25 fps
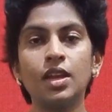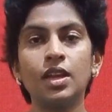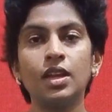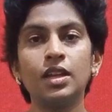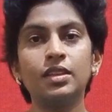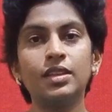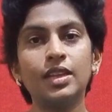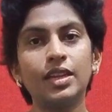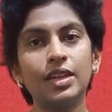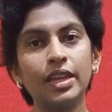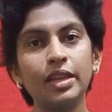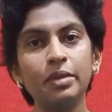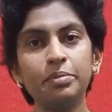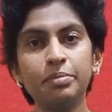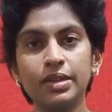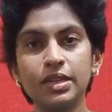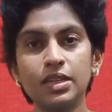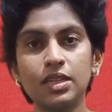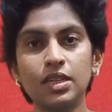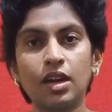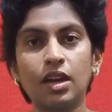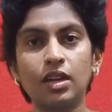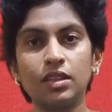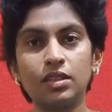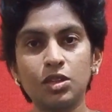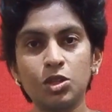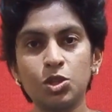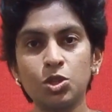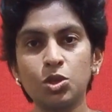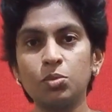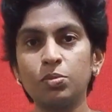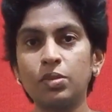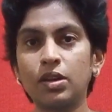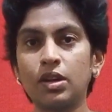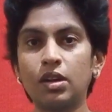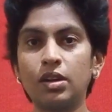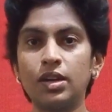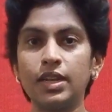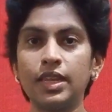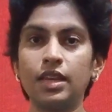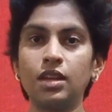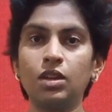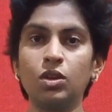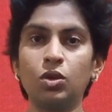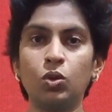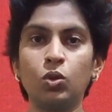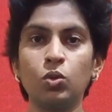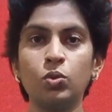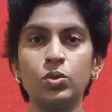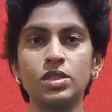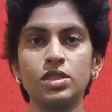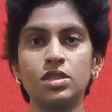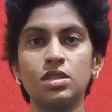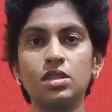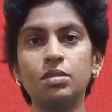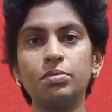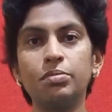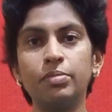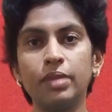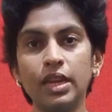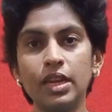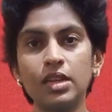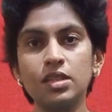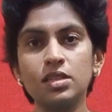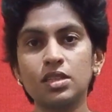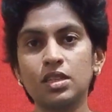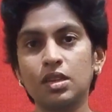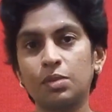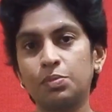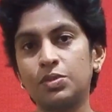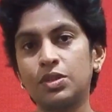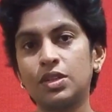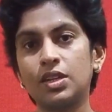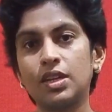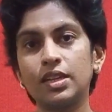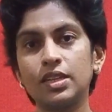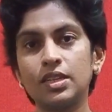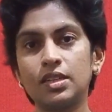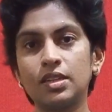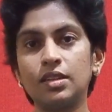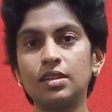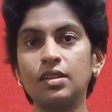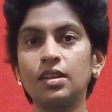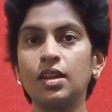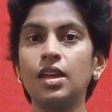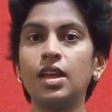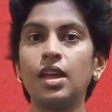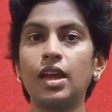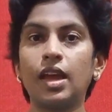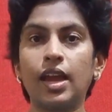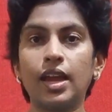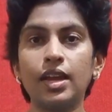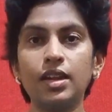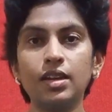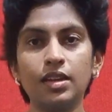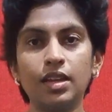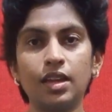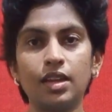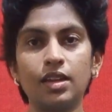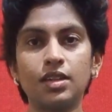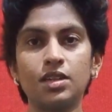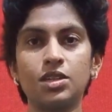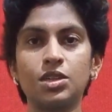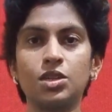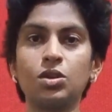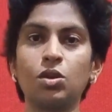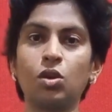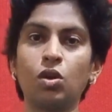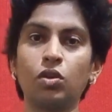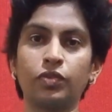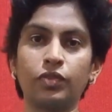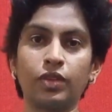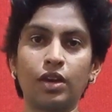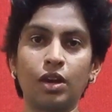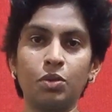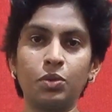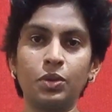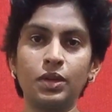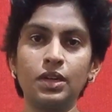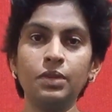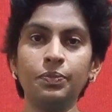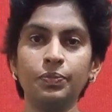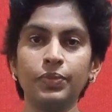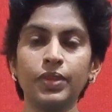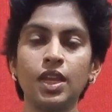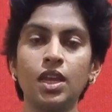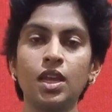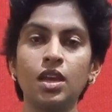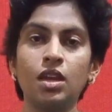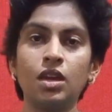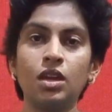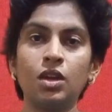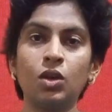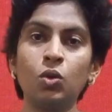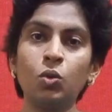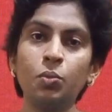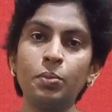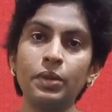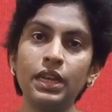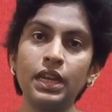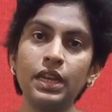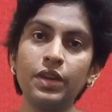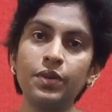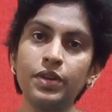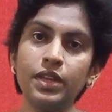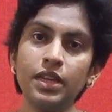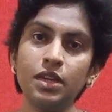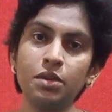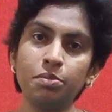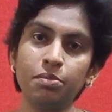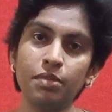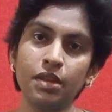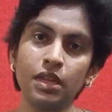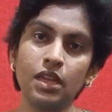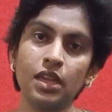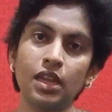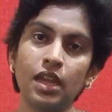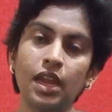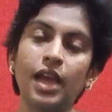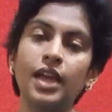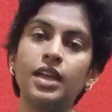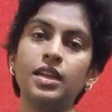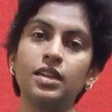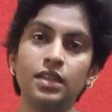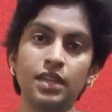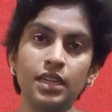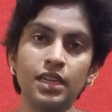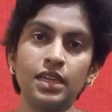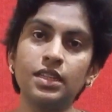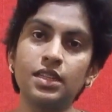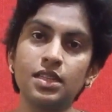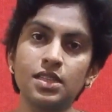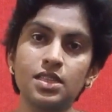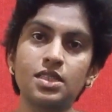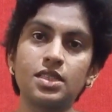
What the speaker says: Then I met Adarsh Kumar Aniyal, who is the main scriptwriter and director of Aval, who believed in me and in this